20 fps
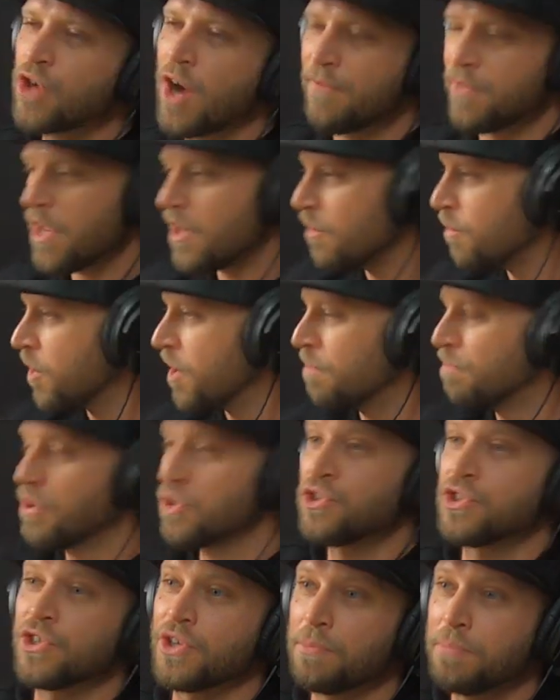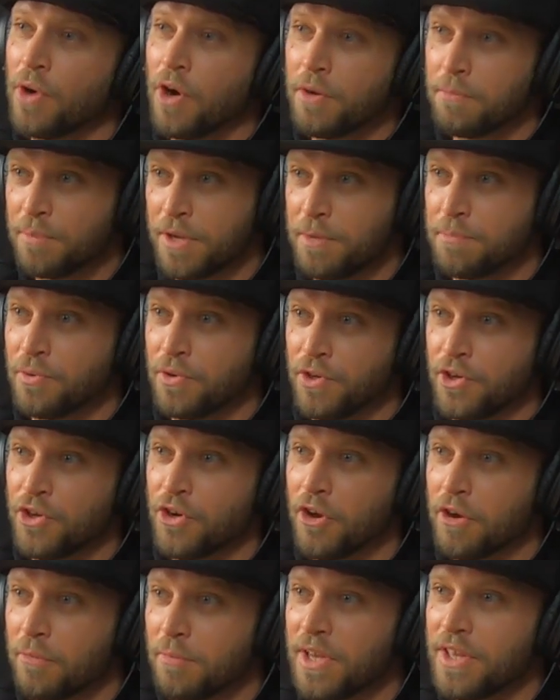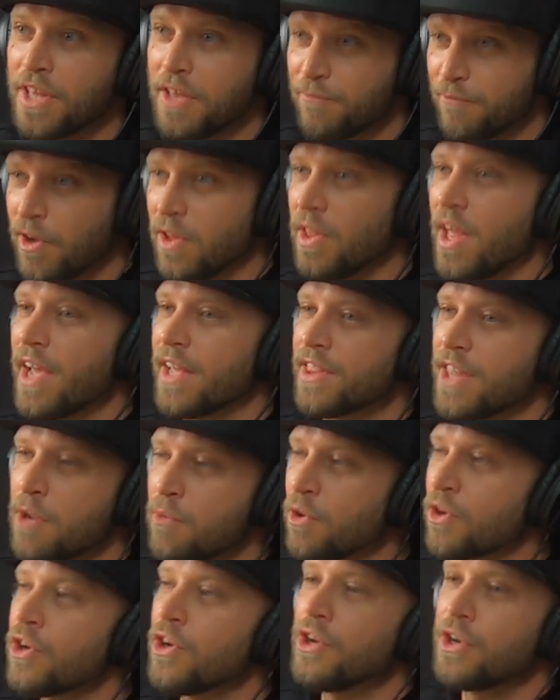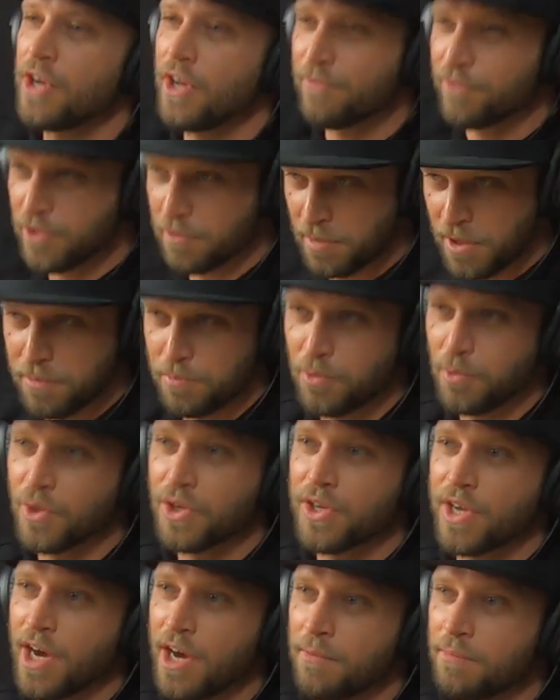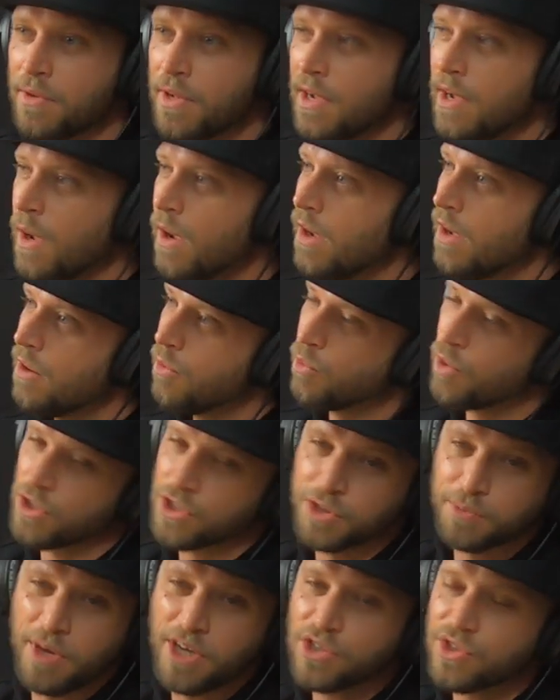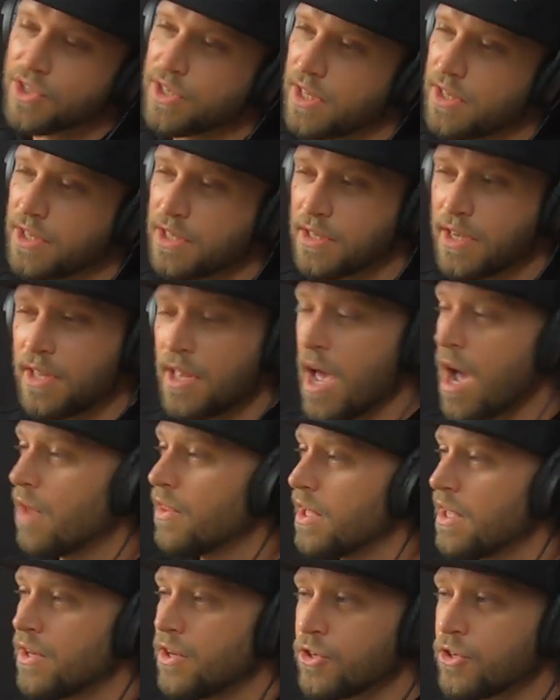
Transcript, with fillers: drive. They didn't want to push it upon people. You know what I mean? They felt yeah. like they were good enough to people would come. Where especially in the, how the